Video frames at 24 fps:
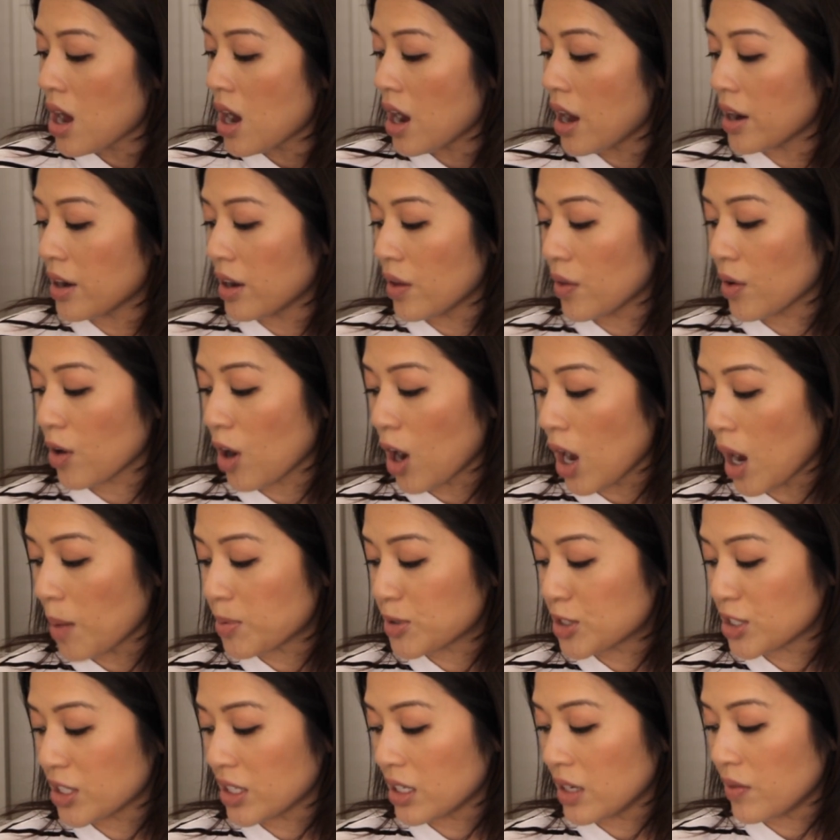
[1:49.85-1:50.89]
Another
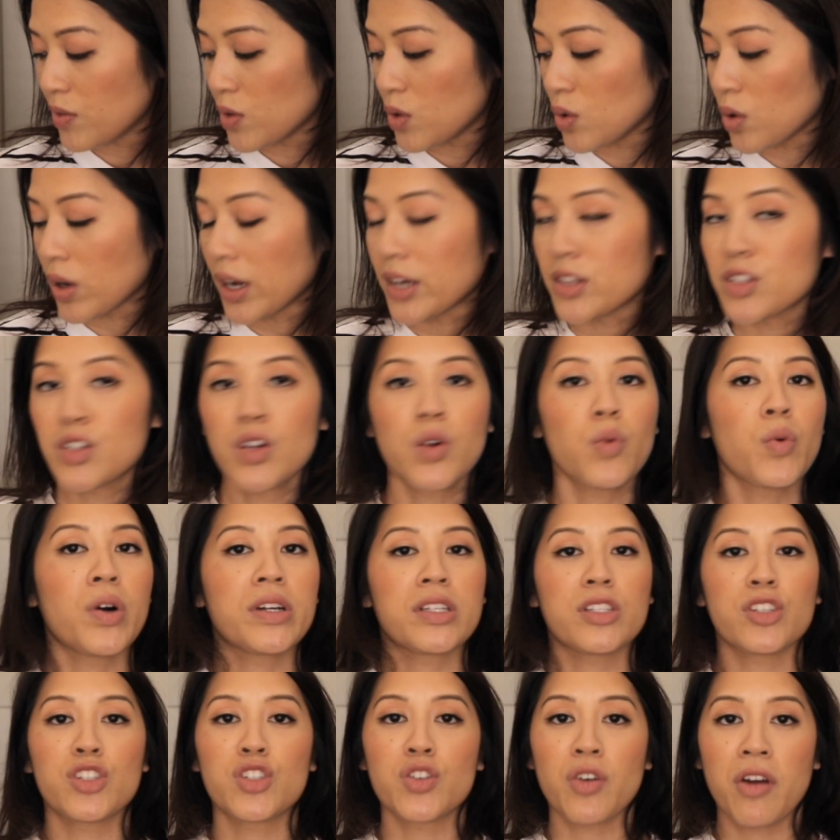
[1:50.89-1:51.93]
option, if you guys don't want
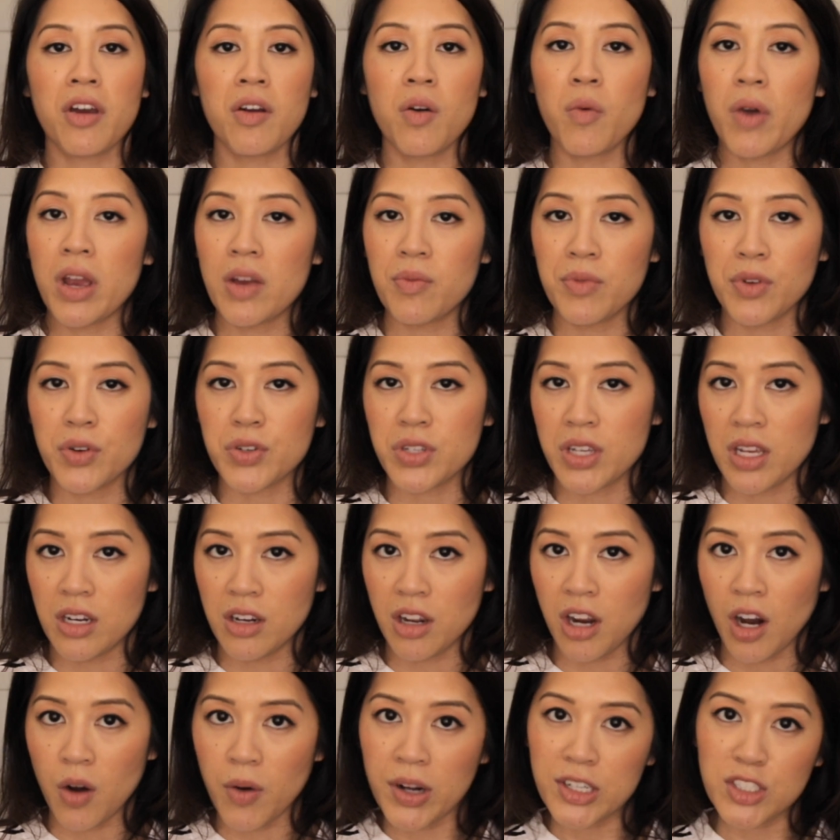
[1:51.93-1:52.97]
to stray away from your
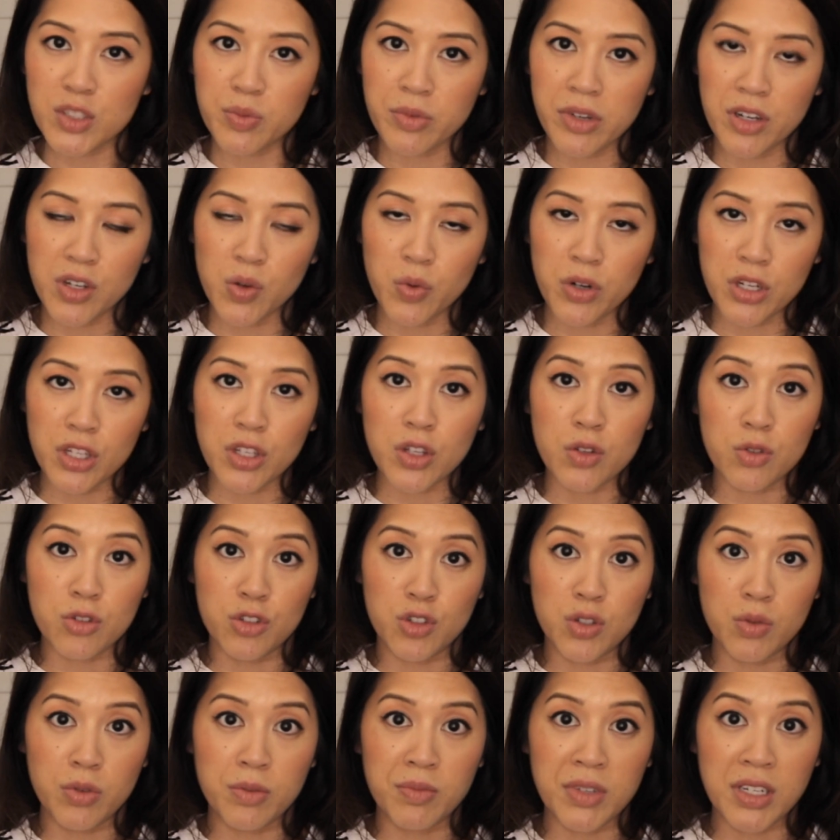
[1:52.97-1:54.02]
skincare regimen, you want to use
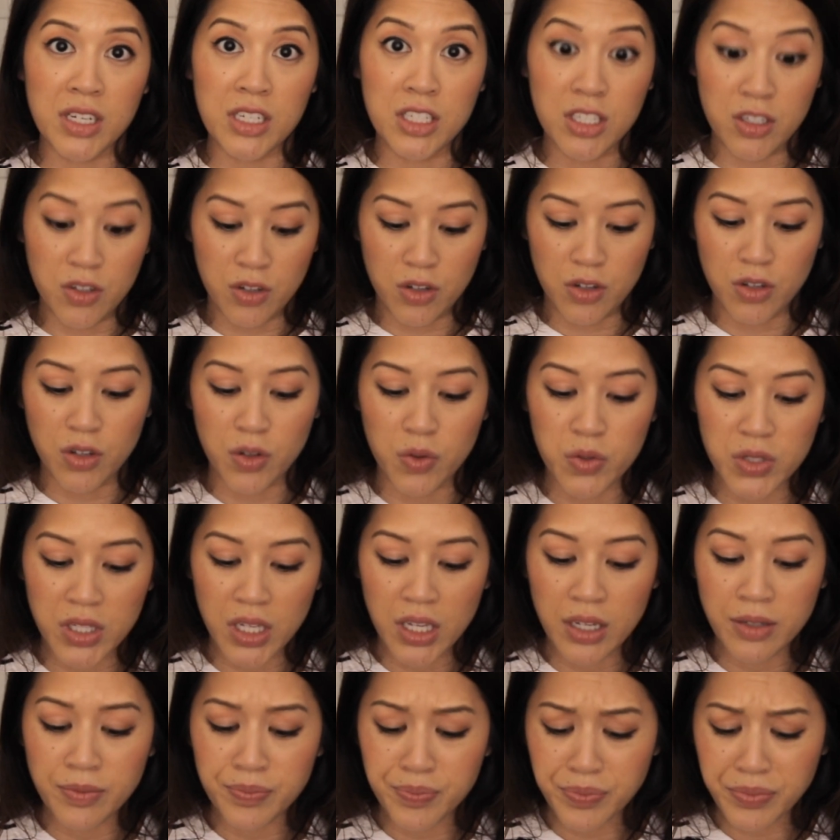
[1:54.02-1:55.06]
what you continue
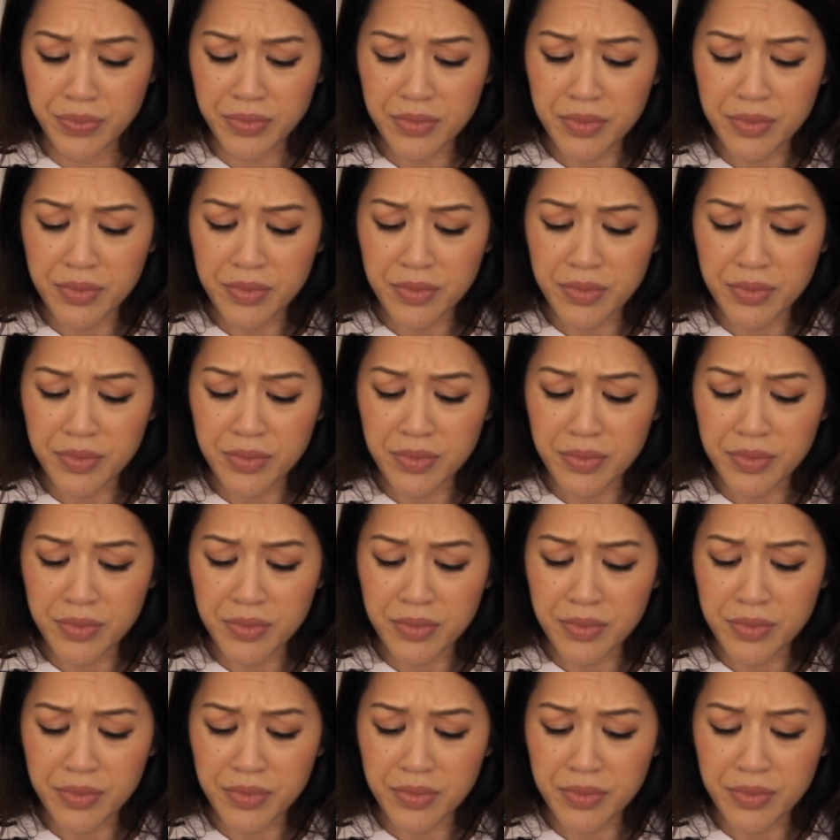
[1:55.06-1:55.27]
using,